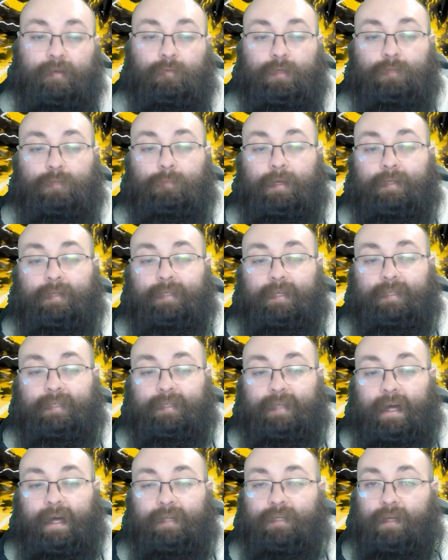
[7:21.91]
which means this
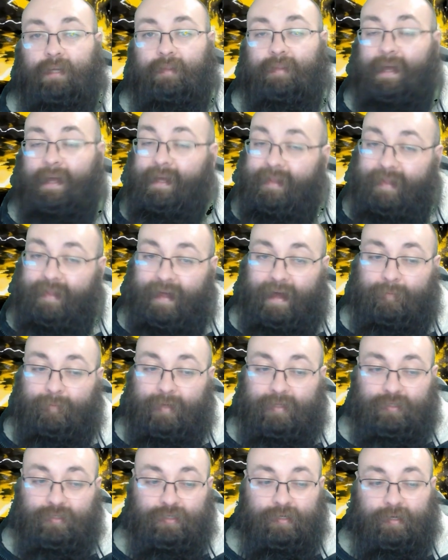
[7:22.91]
is actually 9
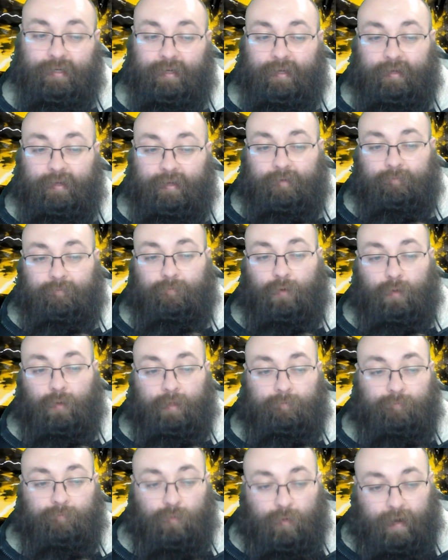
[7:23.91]
damage for
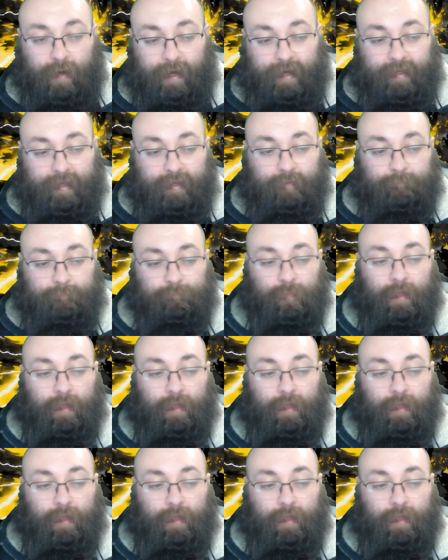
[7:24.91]
on a 4 high,